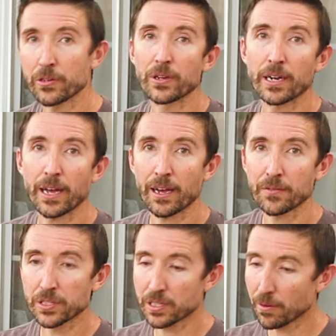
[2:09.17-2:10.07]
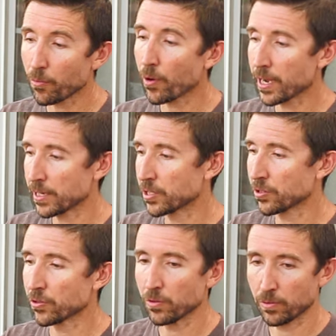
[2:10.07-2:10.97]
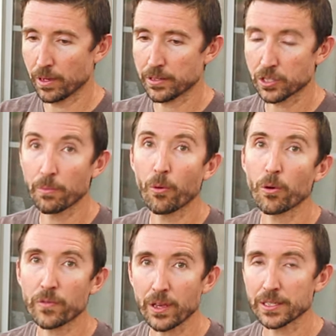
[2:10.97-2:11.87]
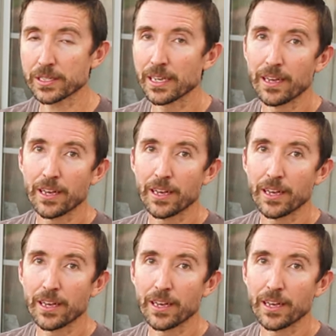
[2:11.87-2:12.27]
You're gonna have some way to support this.